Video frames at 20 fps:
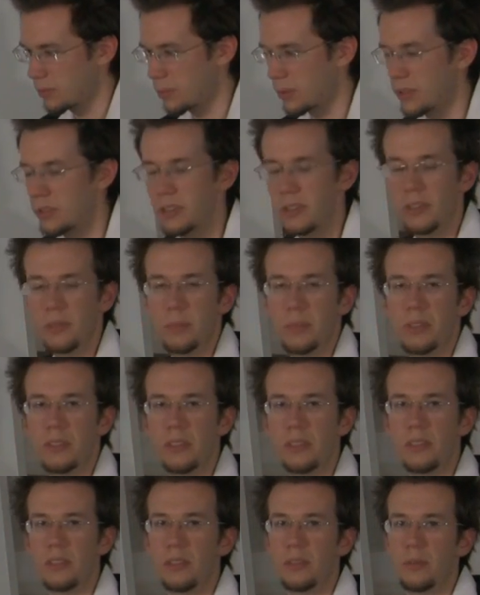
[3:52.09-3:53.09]

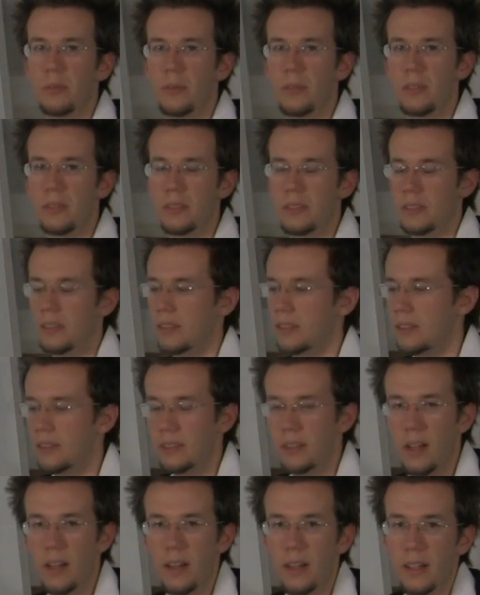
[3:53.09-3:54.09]
pushes you towards
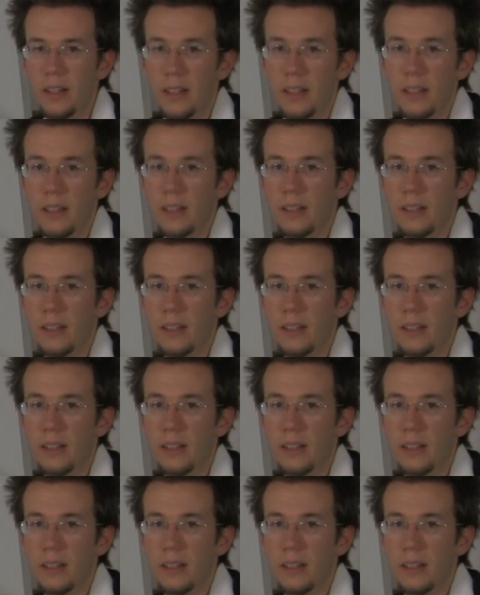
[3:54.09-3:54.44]
the tonic.